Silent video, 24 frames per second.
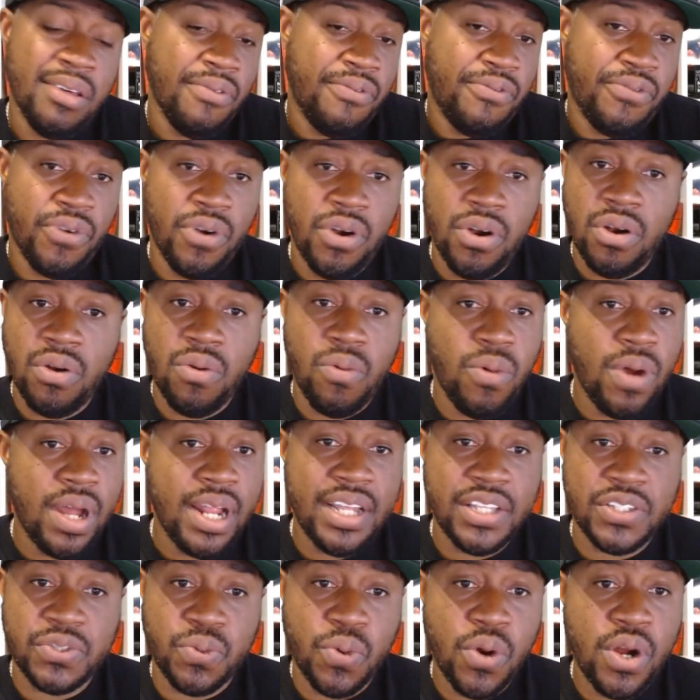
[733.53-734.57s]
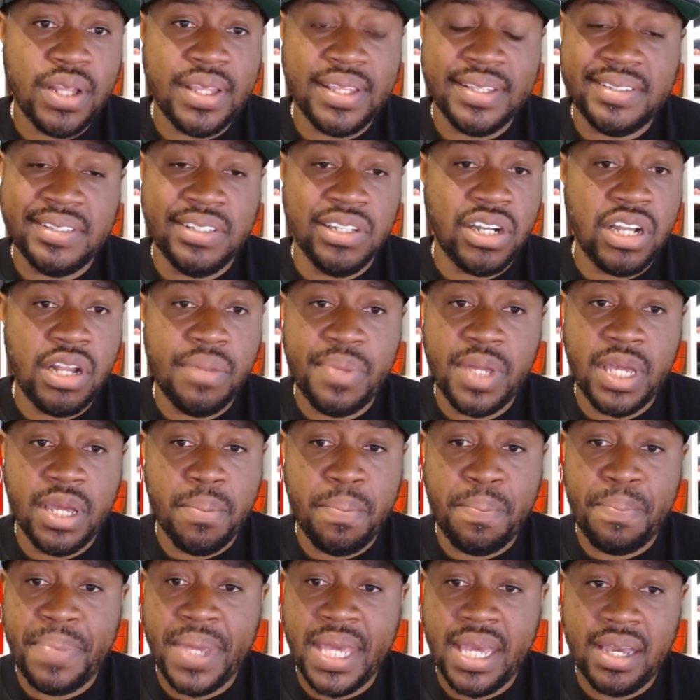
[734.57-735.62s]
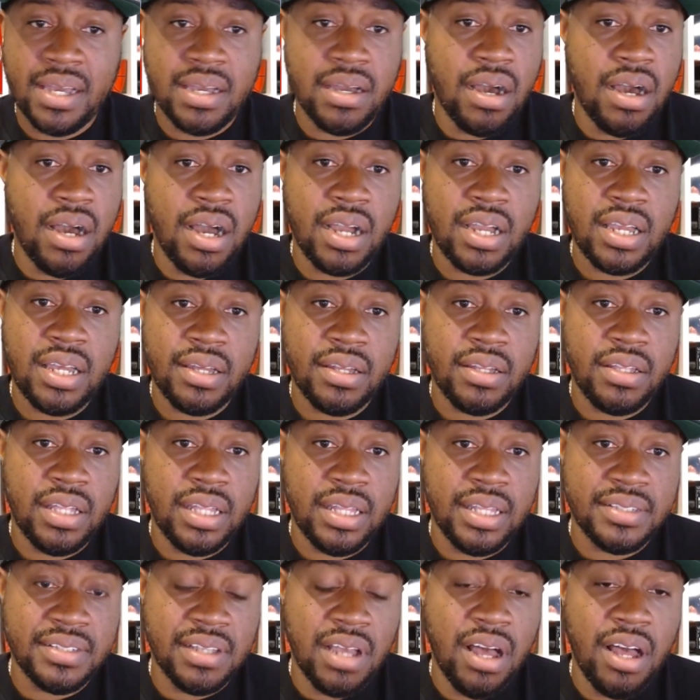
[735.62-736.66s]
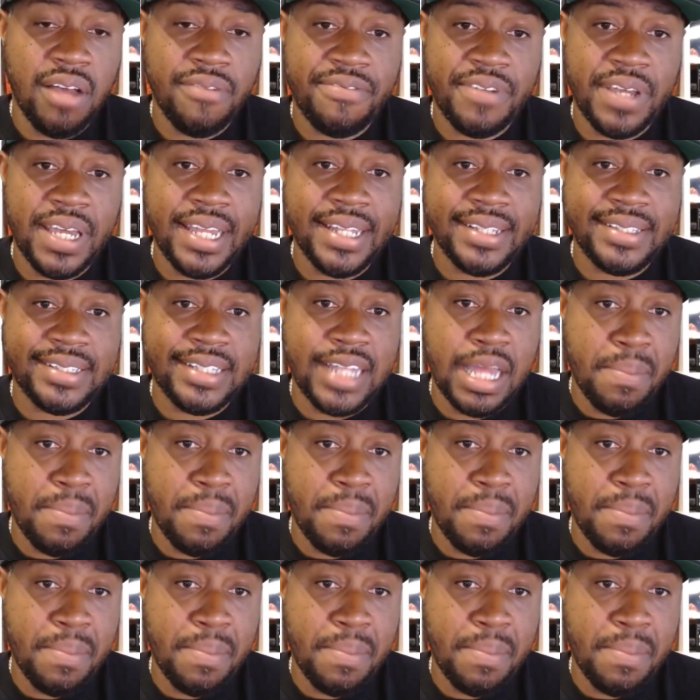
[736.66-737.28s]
for what it's worth, is still going to be a big cog in this offense.